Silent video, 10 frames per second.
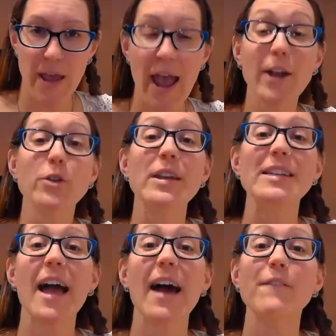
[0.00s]
and you need
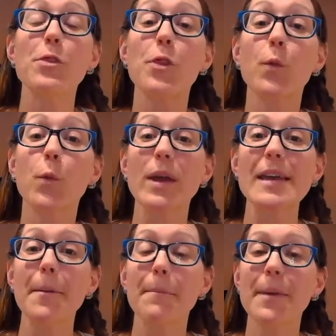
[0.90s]
to have
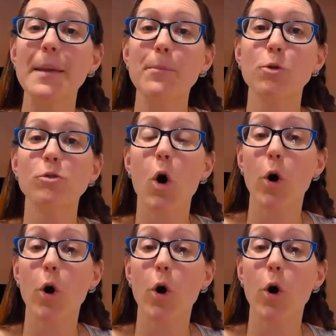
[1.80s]
3 people